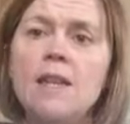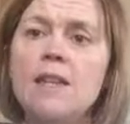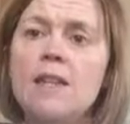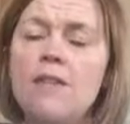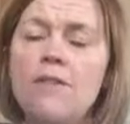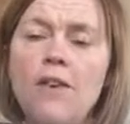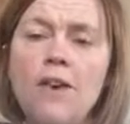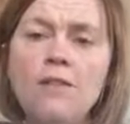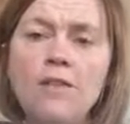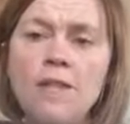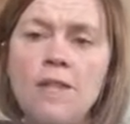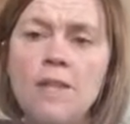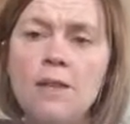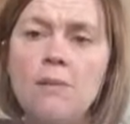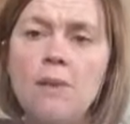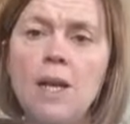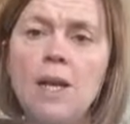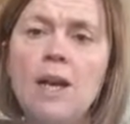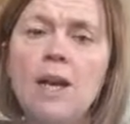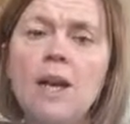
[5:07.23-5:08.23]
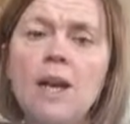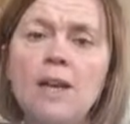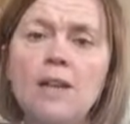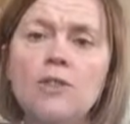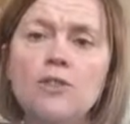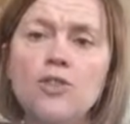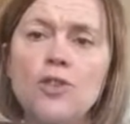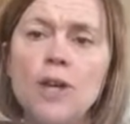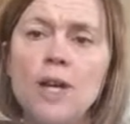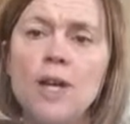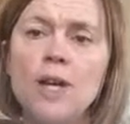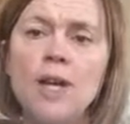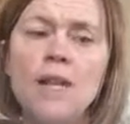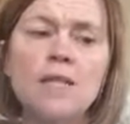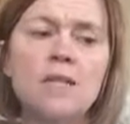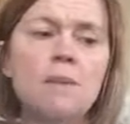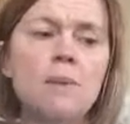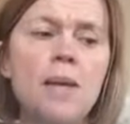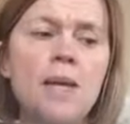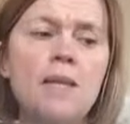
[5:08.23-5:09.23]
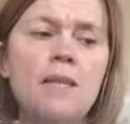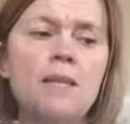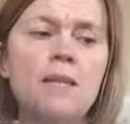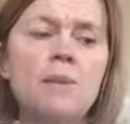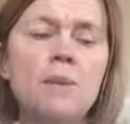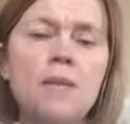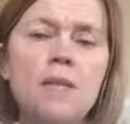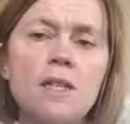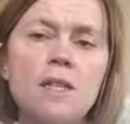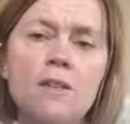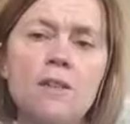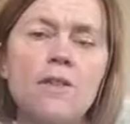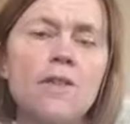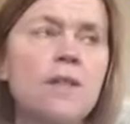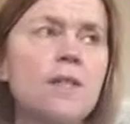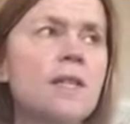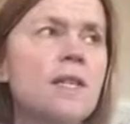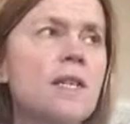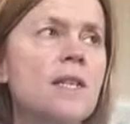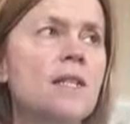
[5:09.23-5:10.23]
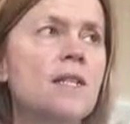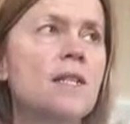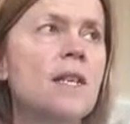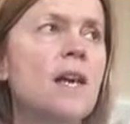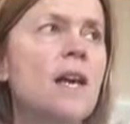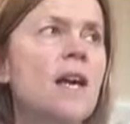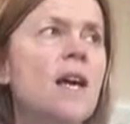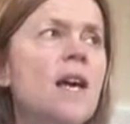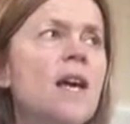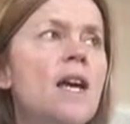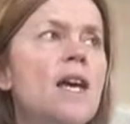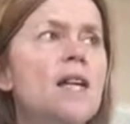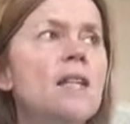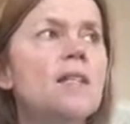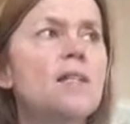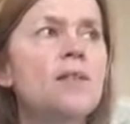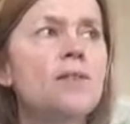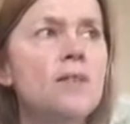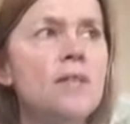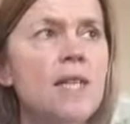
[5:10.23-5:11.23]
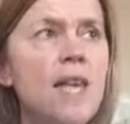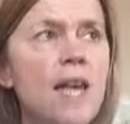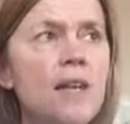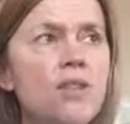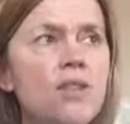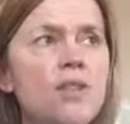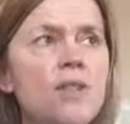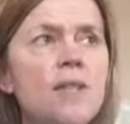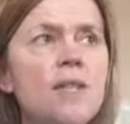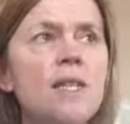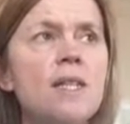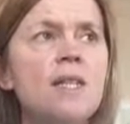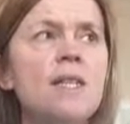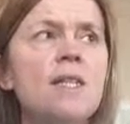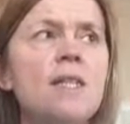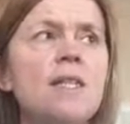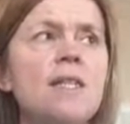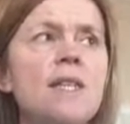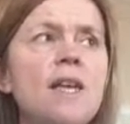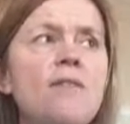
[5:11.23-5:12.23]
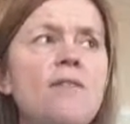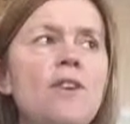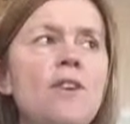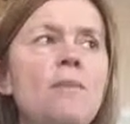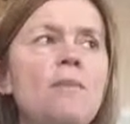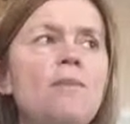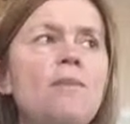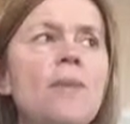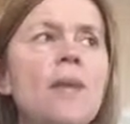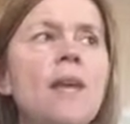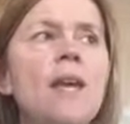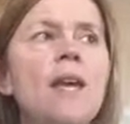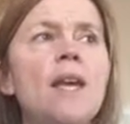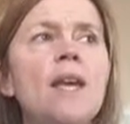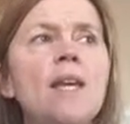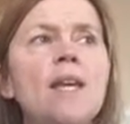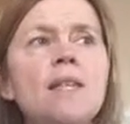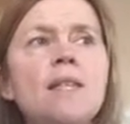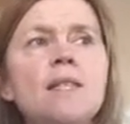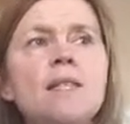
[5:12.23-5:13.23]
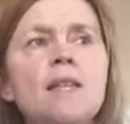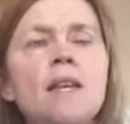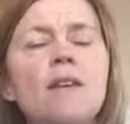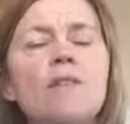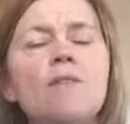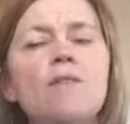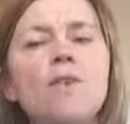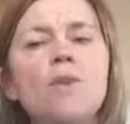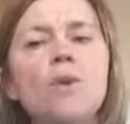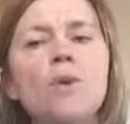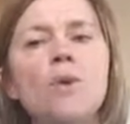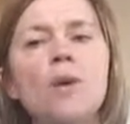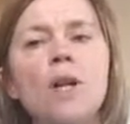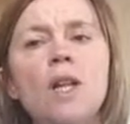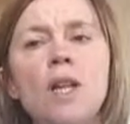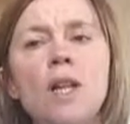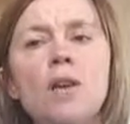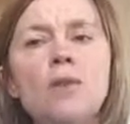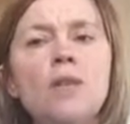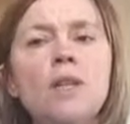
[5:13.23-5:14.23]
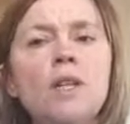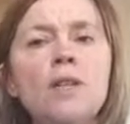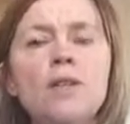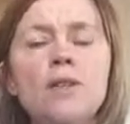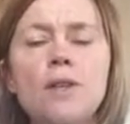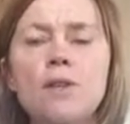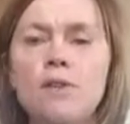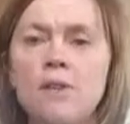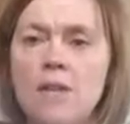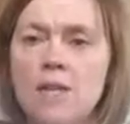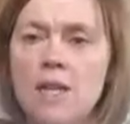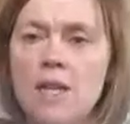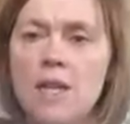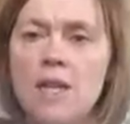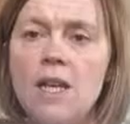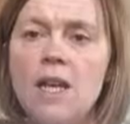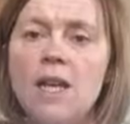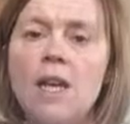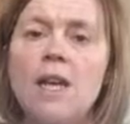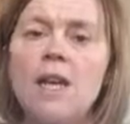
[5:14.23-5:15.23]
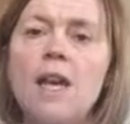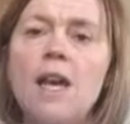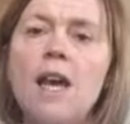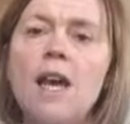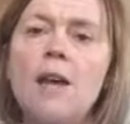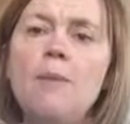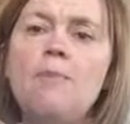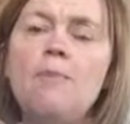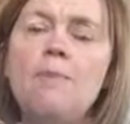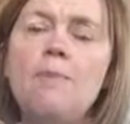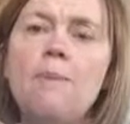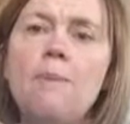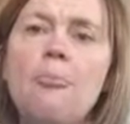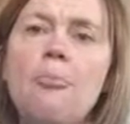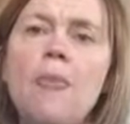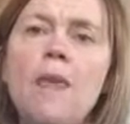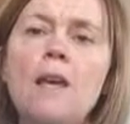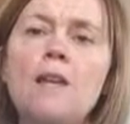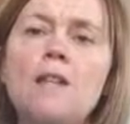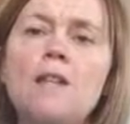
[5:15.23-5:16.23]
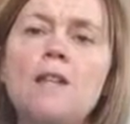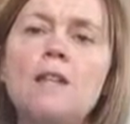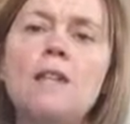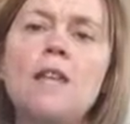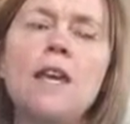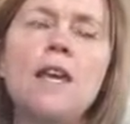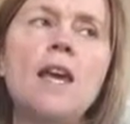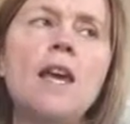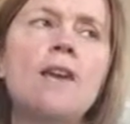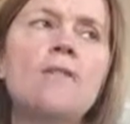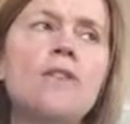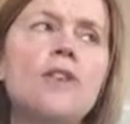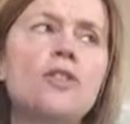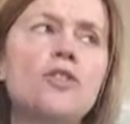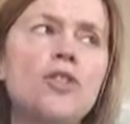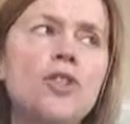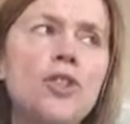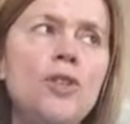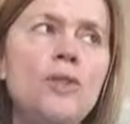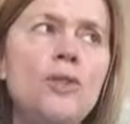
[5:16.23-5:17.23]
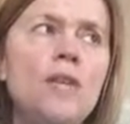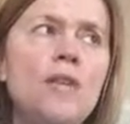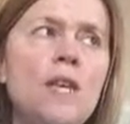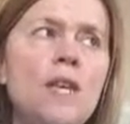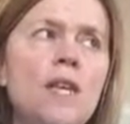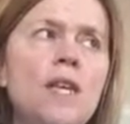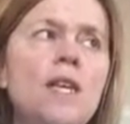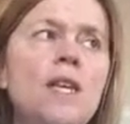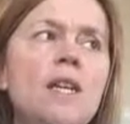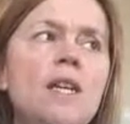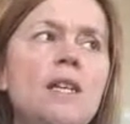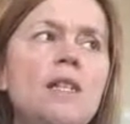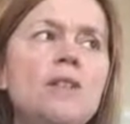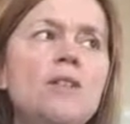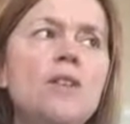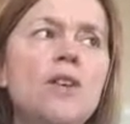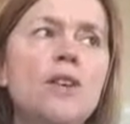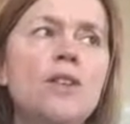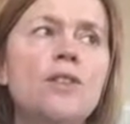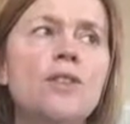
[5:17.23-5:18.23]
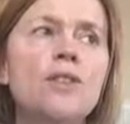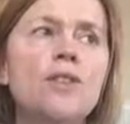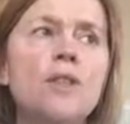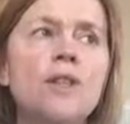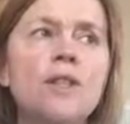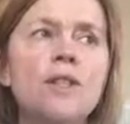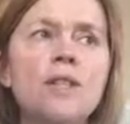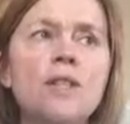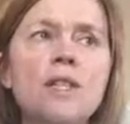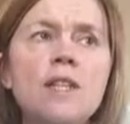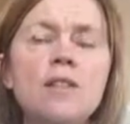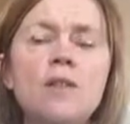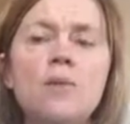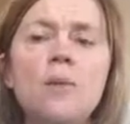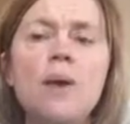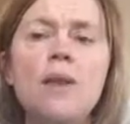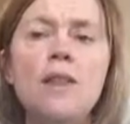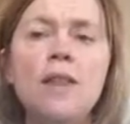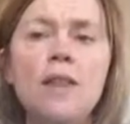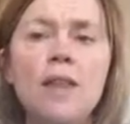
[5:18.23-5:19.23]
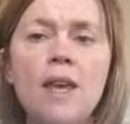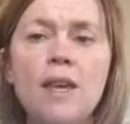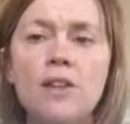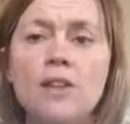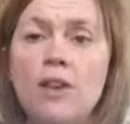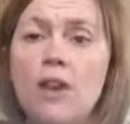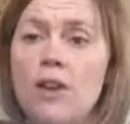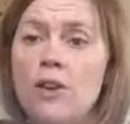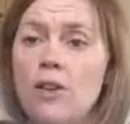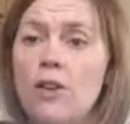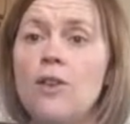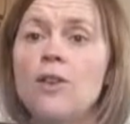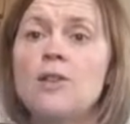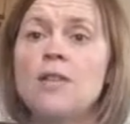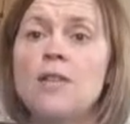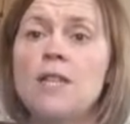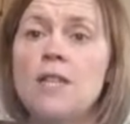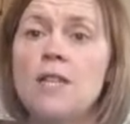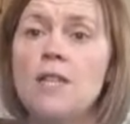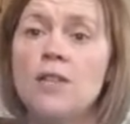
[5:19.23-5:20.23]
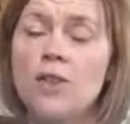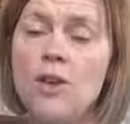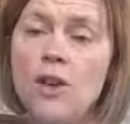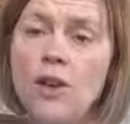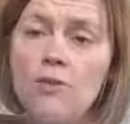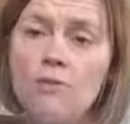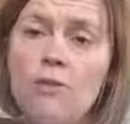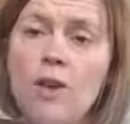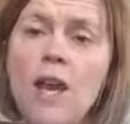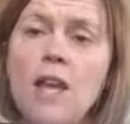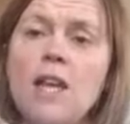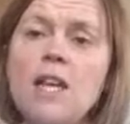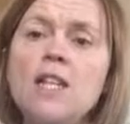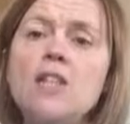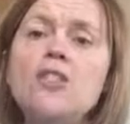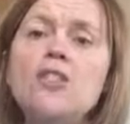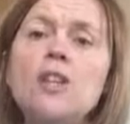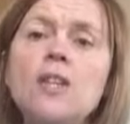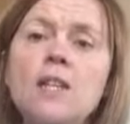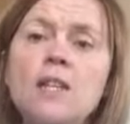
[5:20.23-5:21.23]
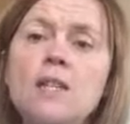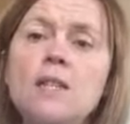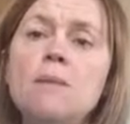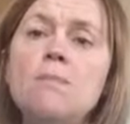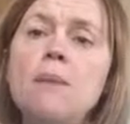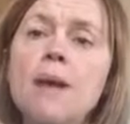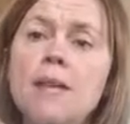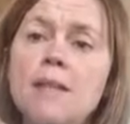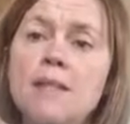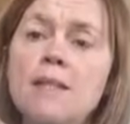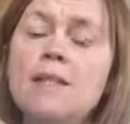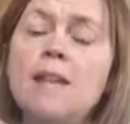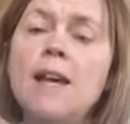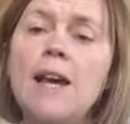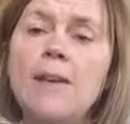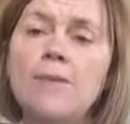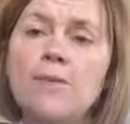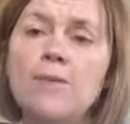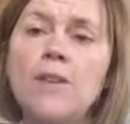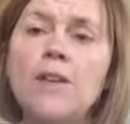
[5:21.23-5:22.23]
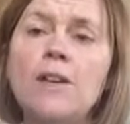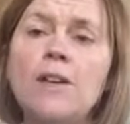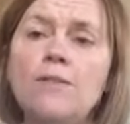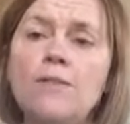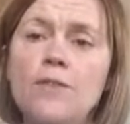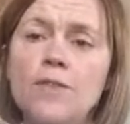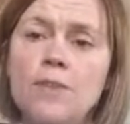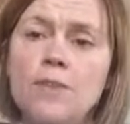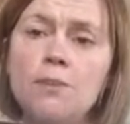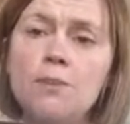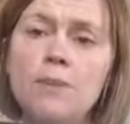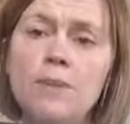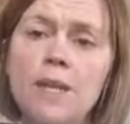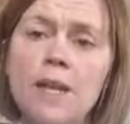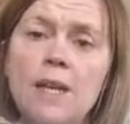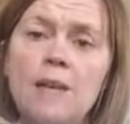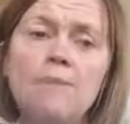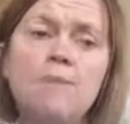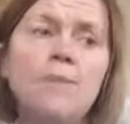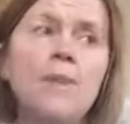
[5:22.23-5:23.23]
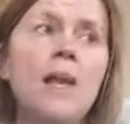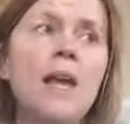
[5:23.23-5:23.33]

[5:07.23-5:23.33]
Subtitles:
They're very similar, and I'll try and explain some of the differences. So section 67 is for a local authority. They have a duty to consider whether they are going to need to arrange an independent advocate for somebody.